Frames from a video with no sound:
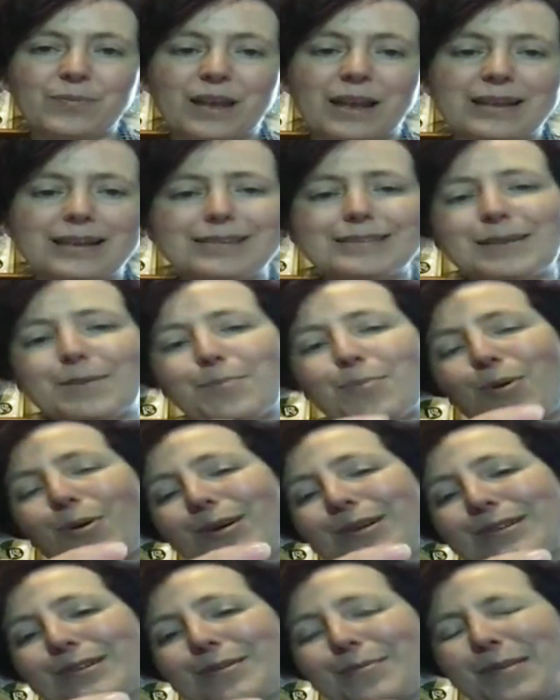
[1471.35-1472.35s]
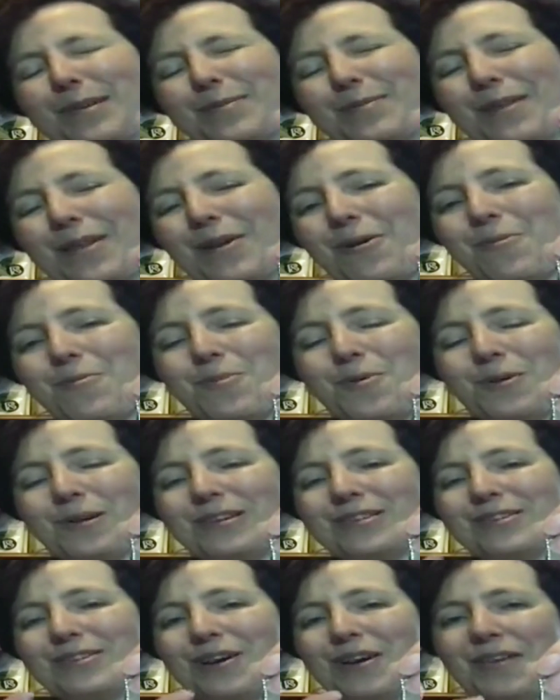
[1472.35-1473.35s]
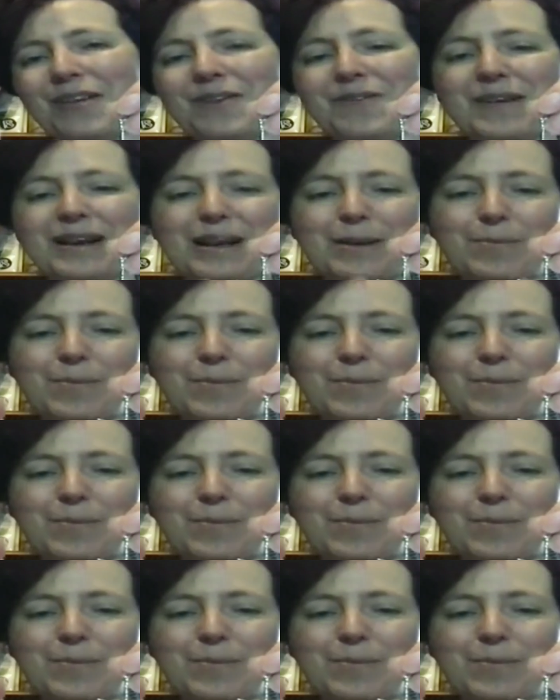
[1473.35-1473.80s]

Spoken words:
these are pointed bits, but they're not pointed, are they really?